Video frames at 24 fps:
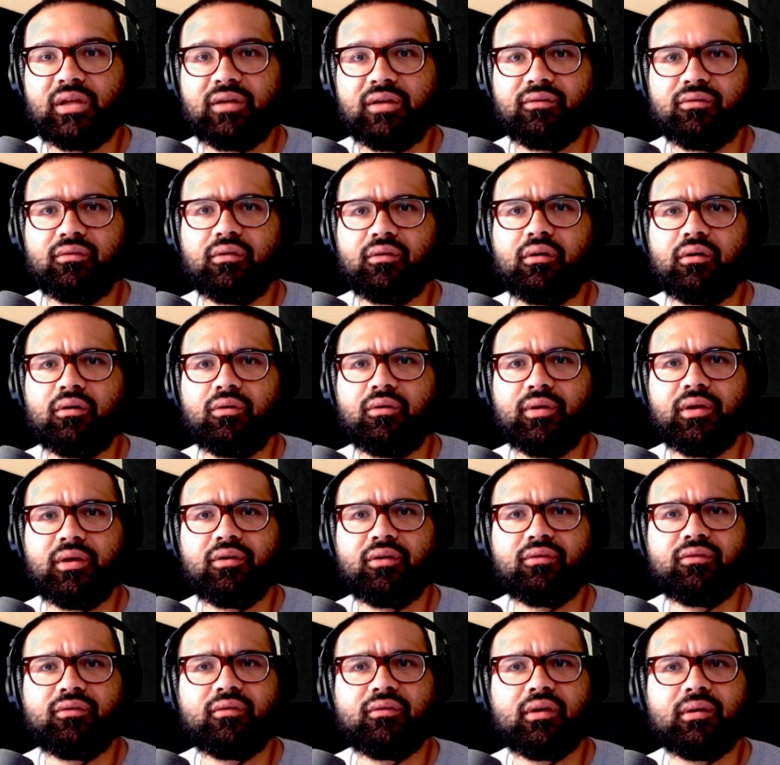So
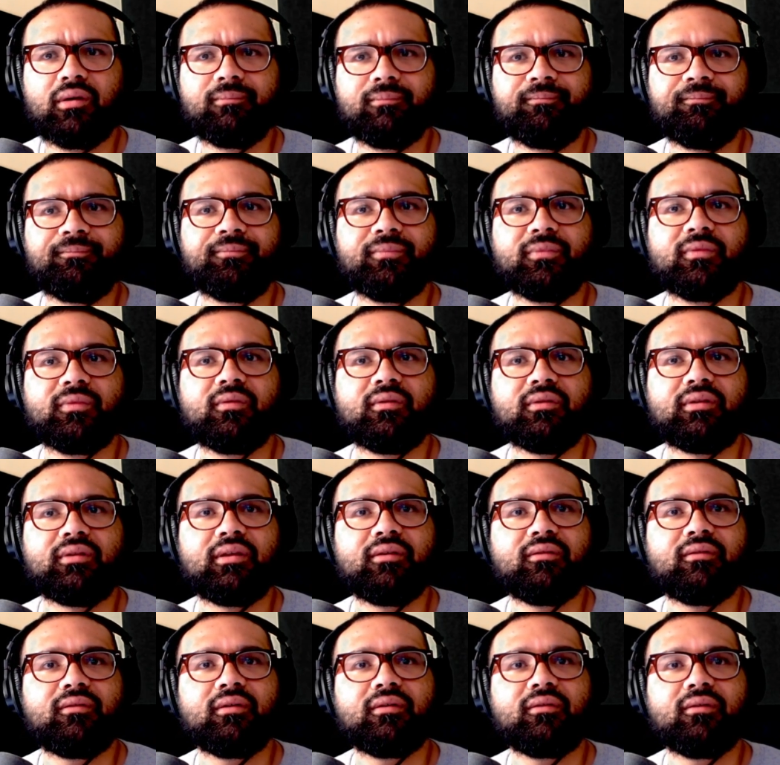here's some
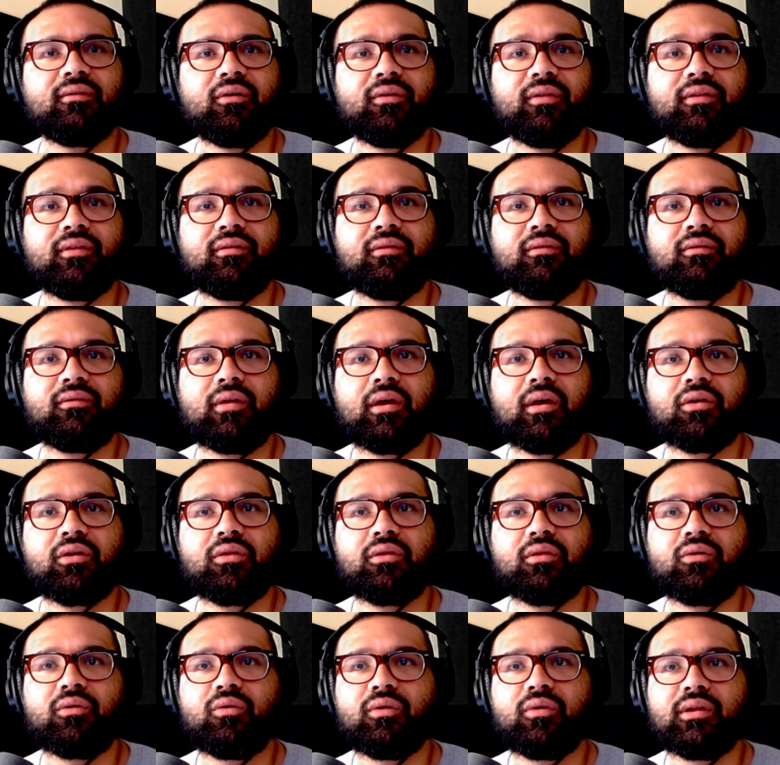statistics. Oh, this is
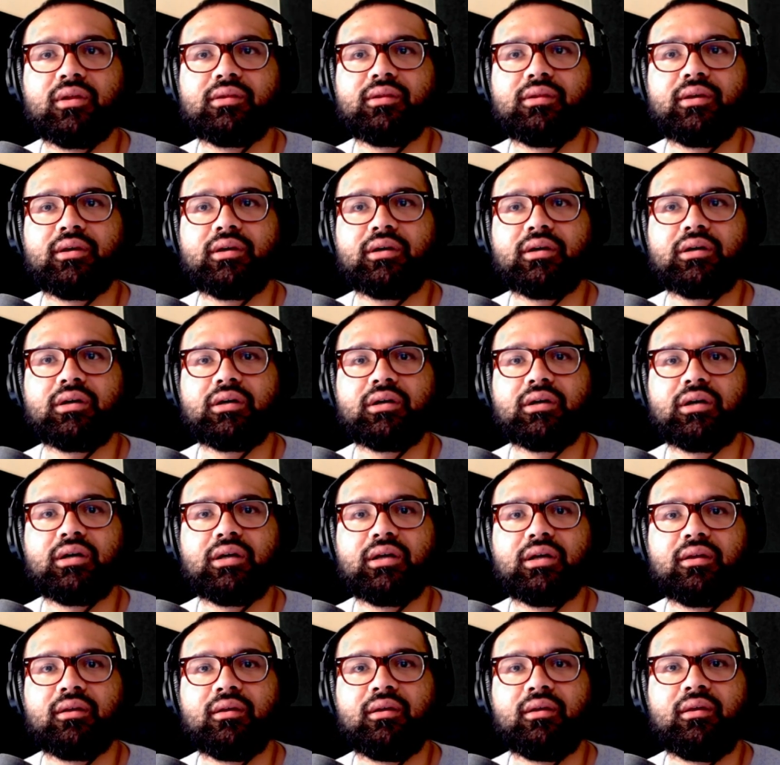actually cool that
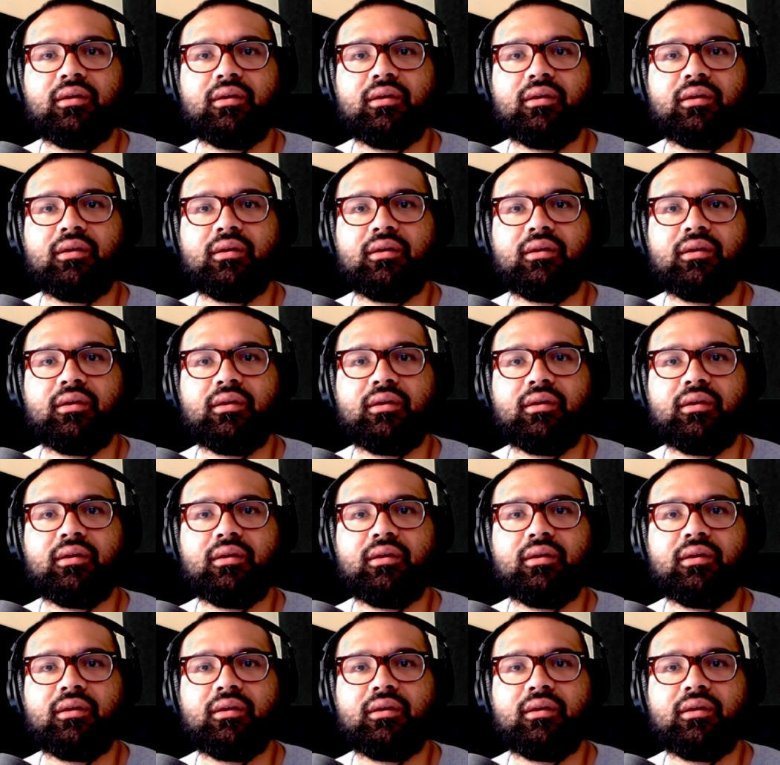they're